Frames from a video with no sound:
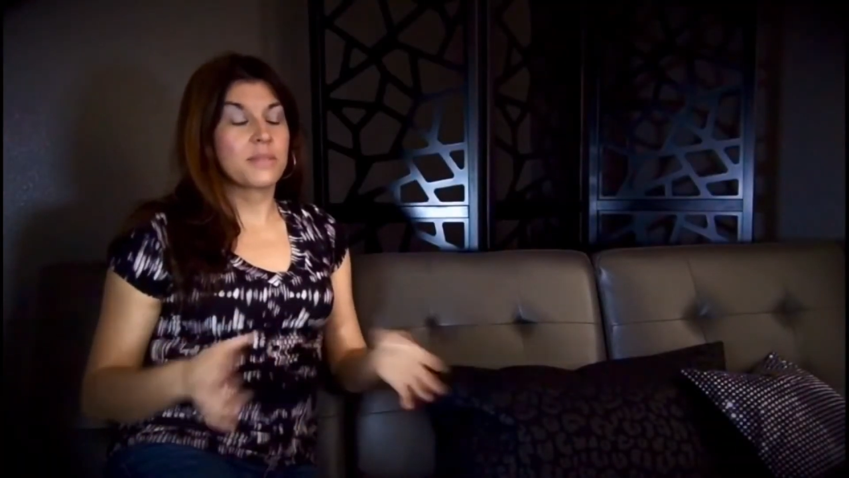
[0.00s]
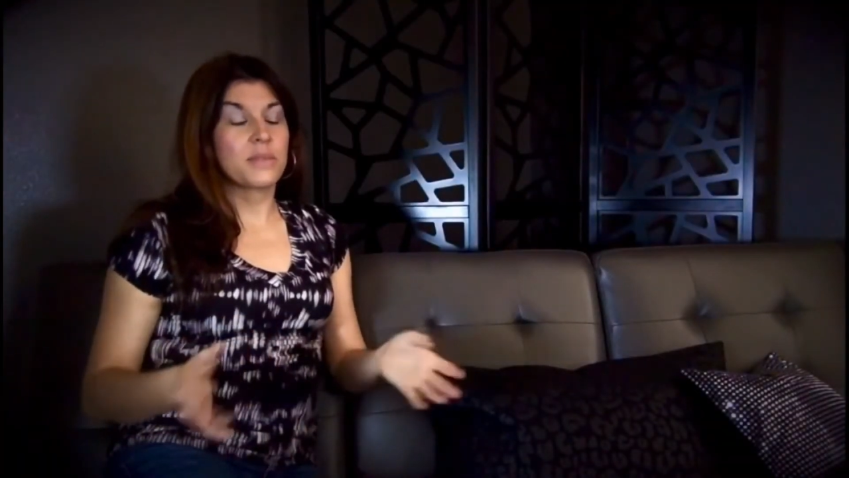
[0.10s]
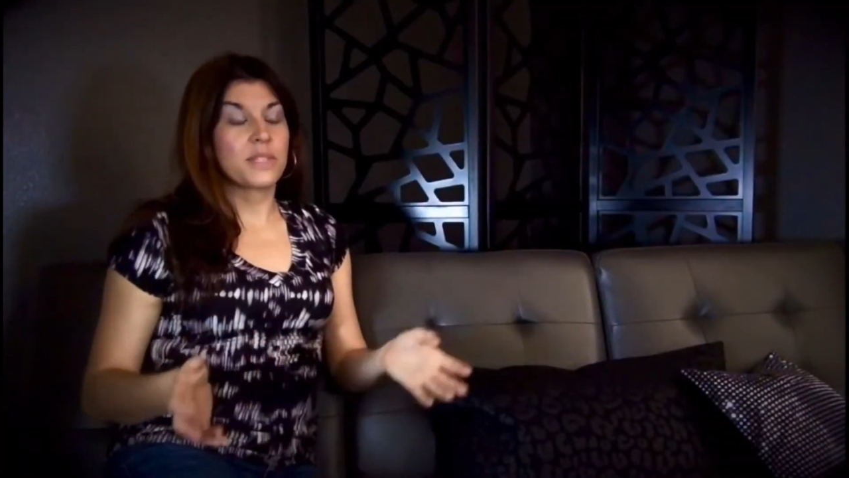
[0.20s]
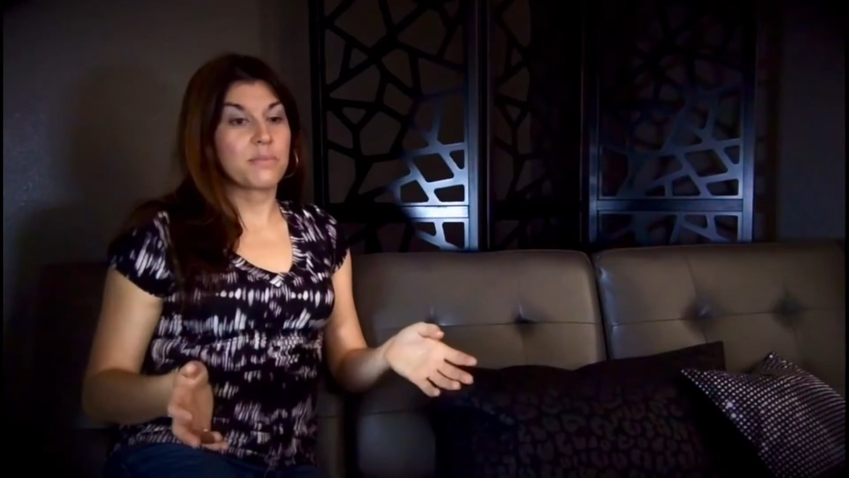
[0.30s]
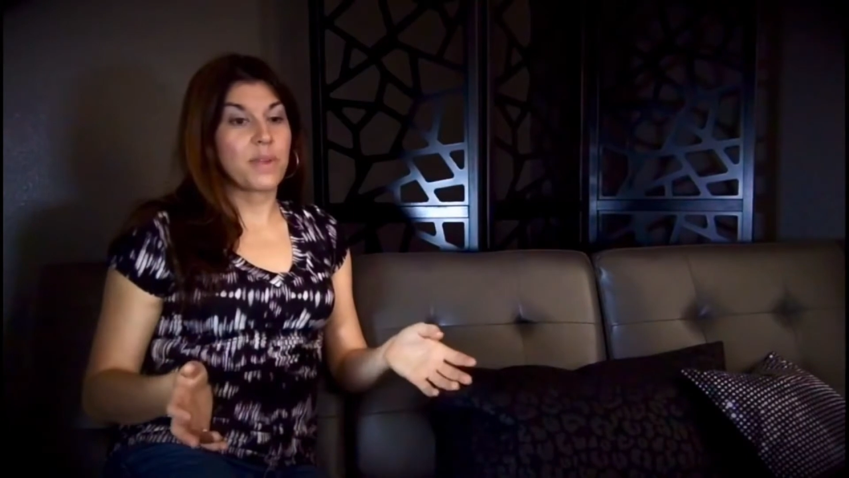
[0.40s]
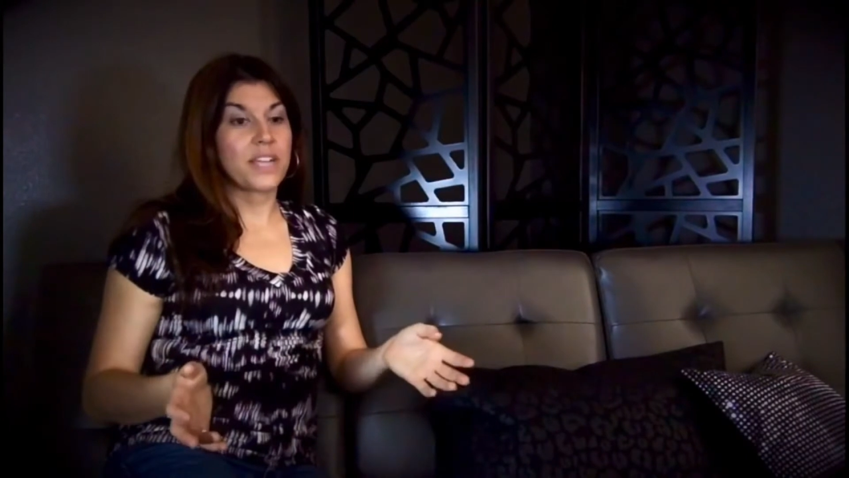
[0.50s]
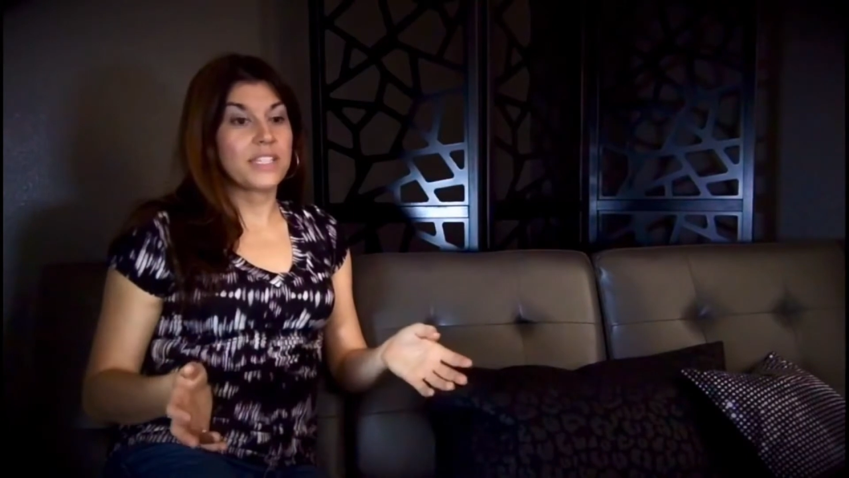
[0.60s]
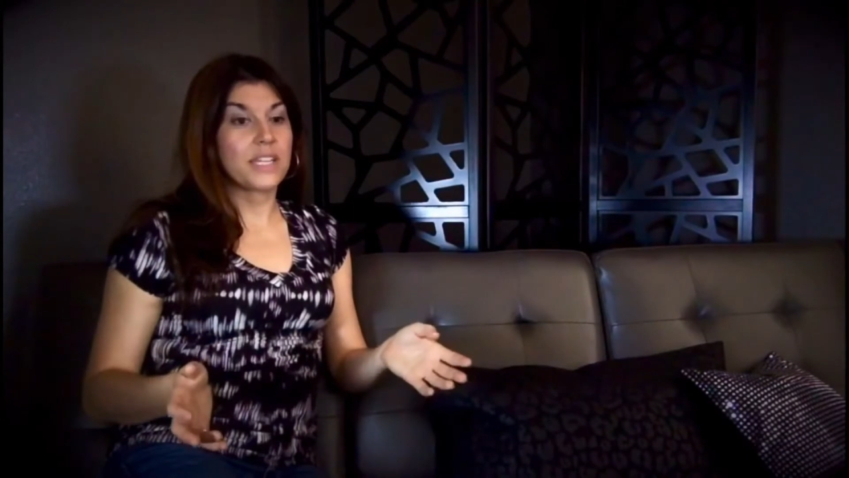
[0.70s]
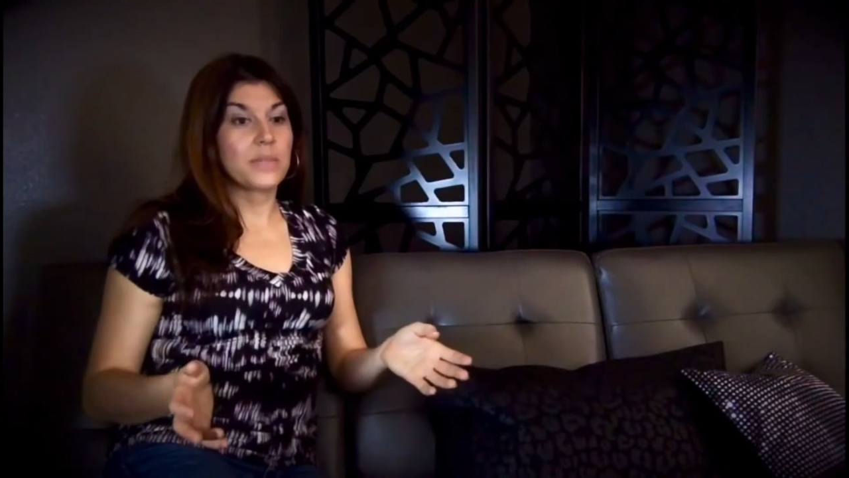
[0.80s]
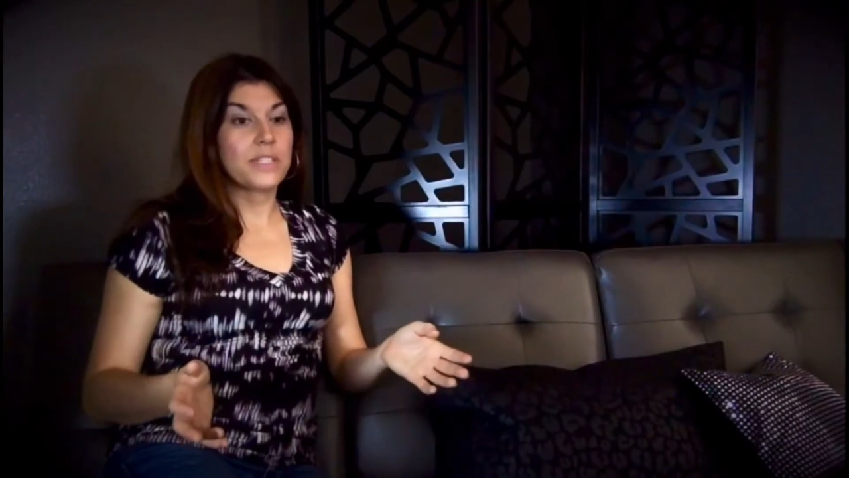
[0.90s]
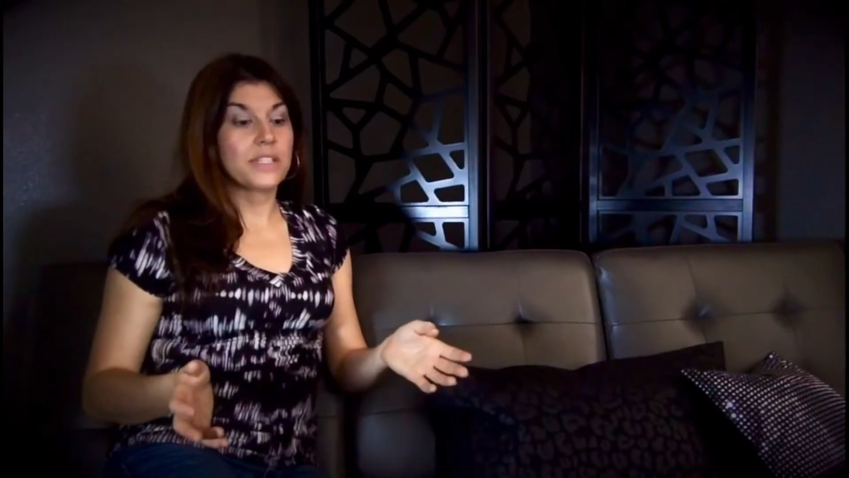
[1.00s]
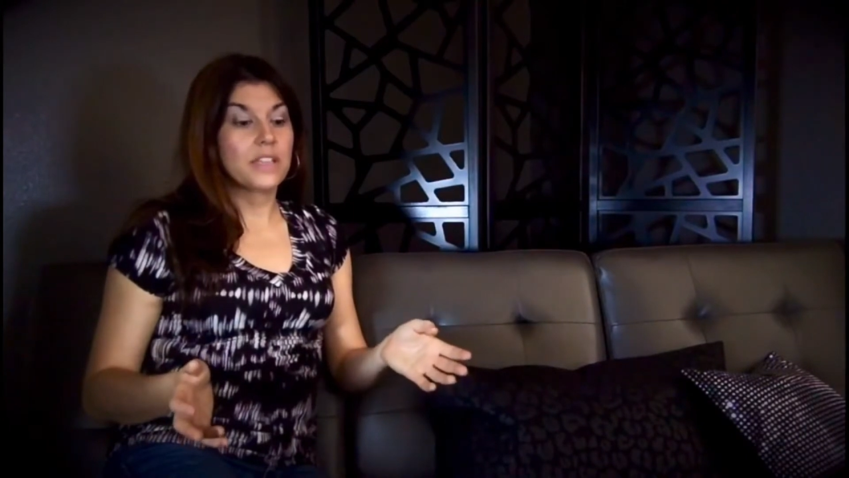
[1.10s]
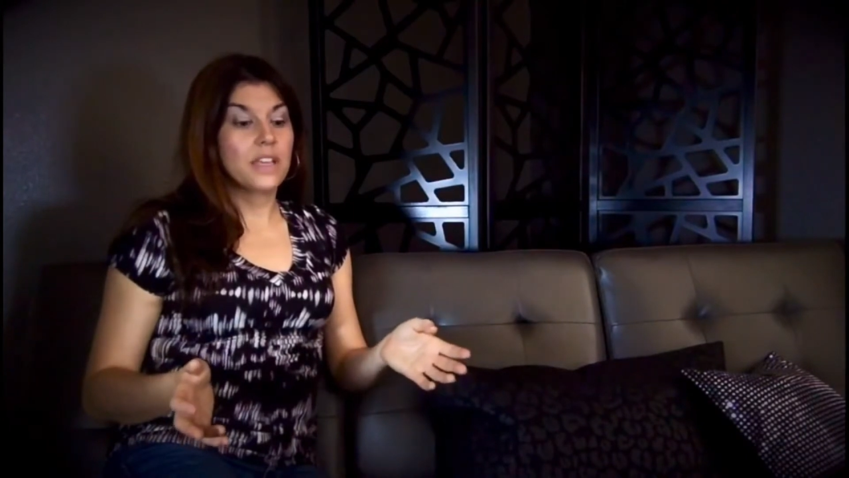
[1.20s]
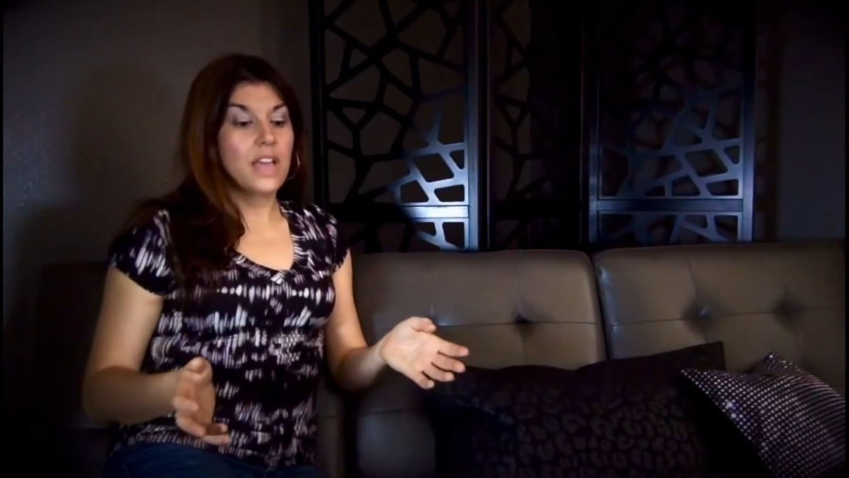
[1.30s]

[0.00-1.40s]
the most surprising was